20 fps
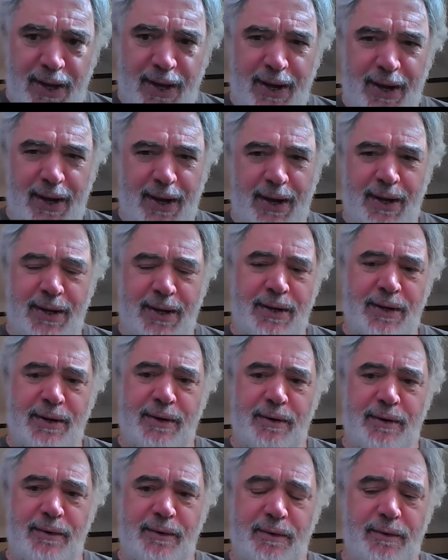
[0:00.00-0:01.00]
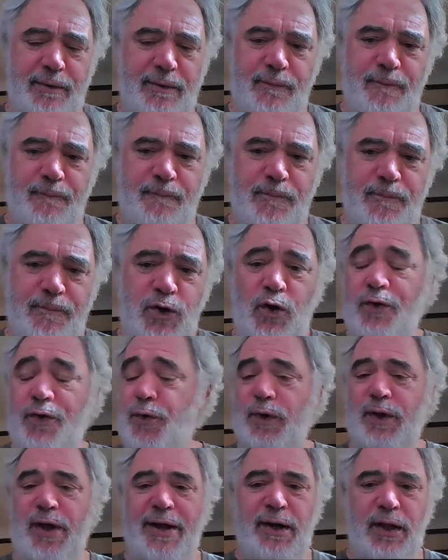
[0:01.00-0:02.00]
and you know
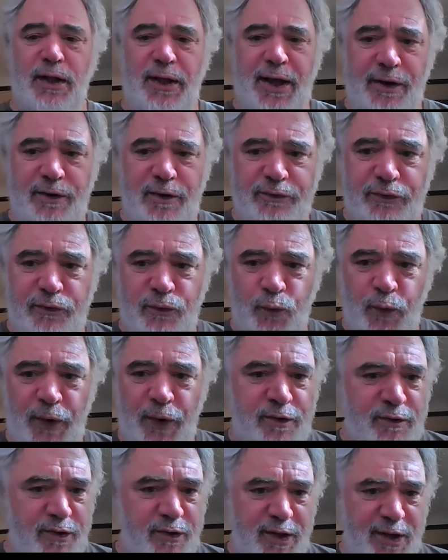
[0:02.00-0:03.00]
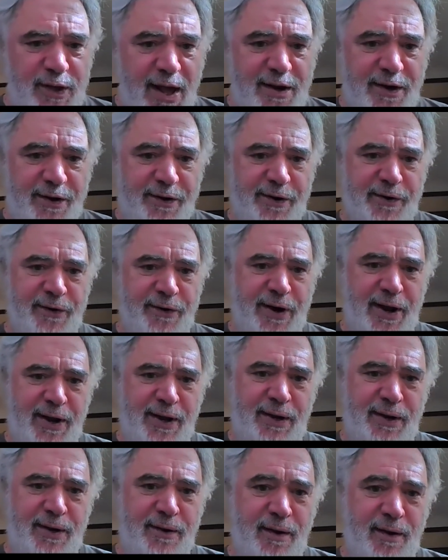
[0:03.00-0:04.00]
there were a lot of letters written to the editor,
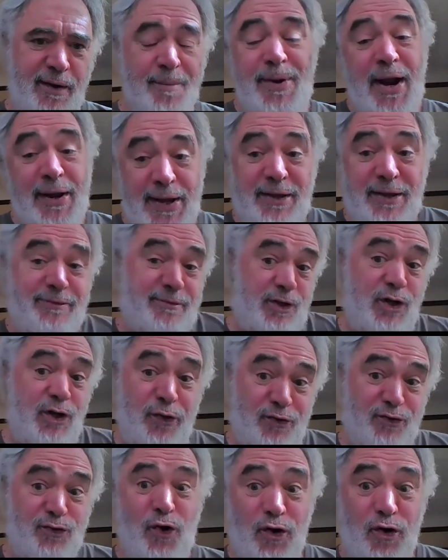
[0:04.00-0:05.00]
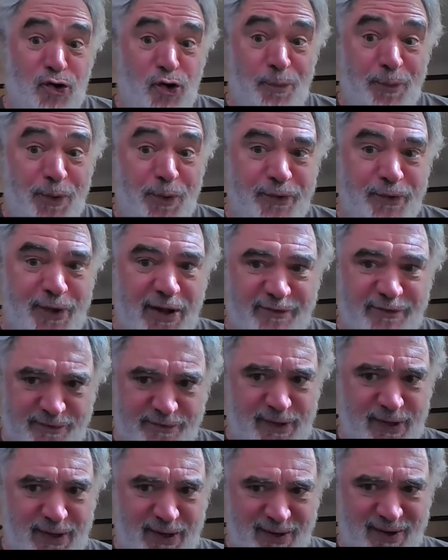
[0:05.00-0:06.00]
and I mean I guess you know the Star Tribune
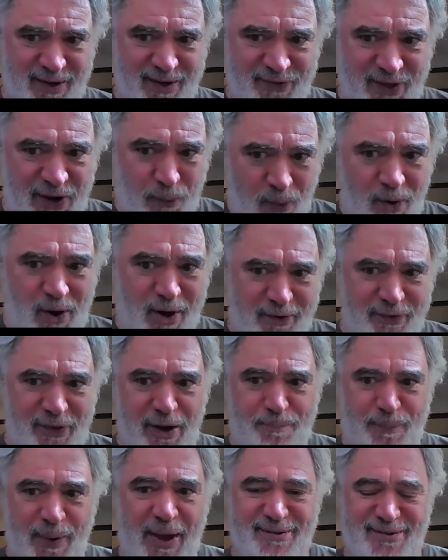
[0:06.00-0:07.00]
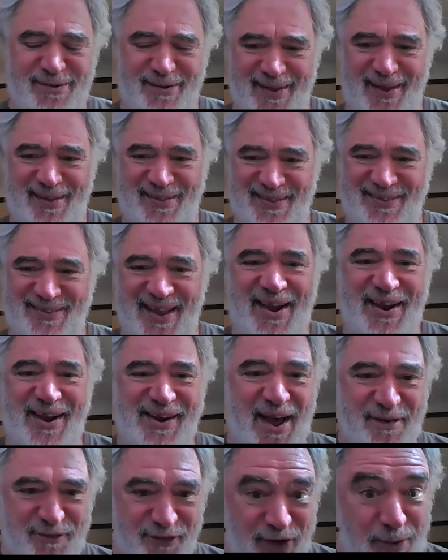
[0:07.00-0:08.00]
that's they work on that basis that they
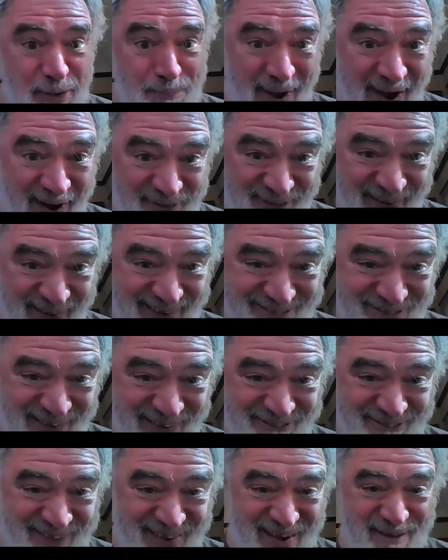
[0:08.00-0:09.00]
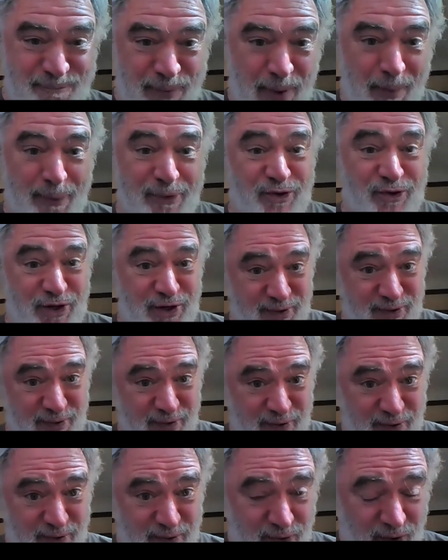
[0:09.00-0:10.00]
can have an impact right by publishing
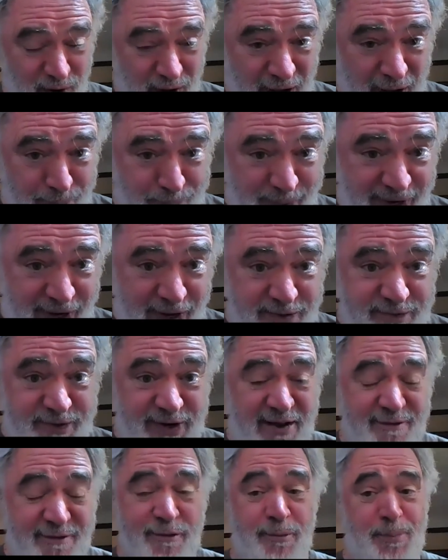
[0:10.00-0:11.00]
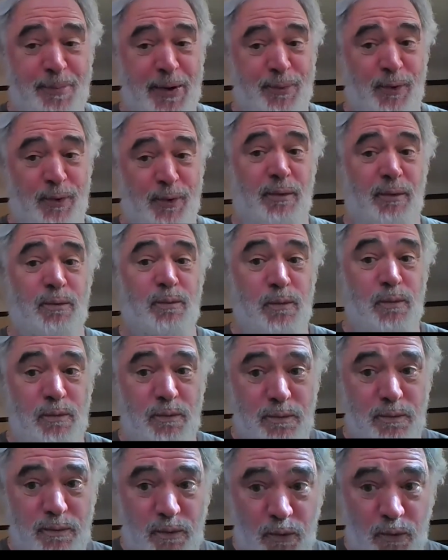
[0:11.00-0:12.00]
op eds and having people
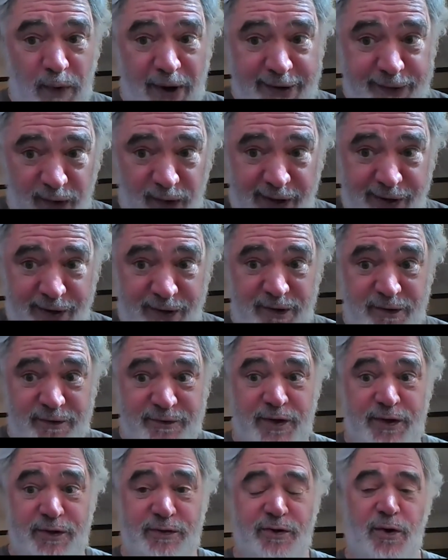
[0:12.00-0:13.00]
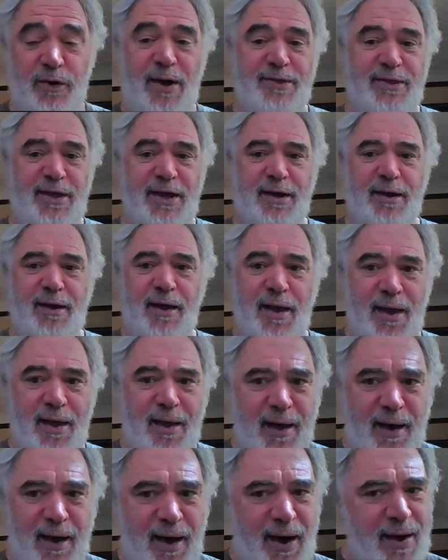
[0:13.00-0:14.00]
write letters, and so I think
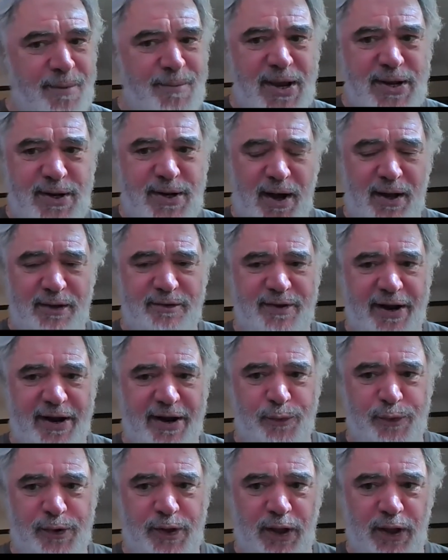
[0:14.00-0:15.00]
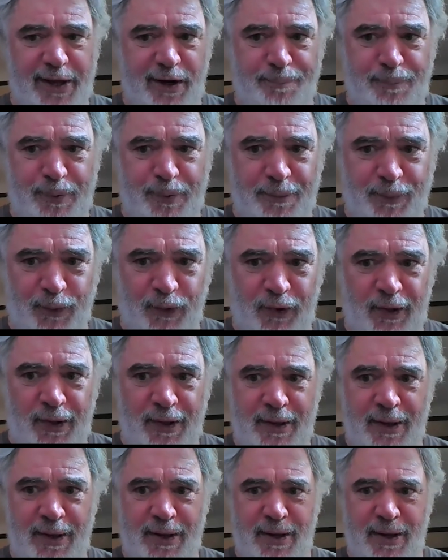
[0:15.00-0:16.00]
I made contact with a lot of people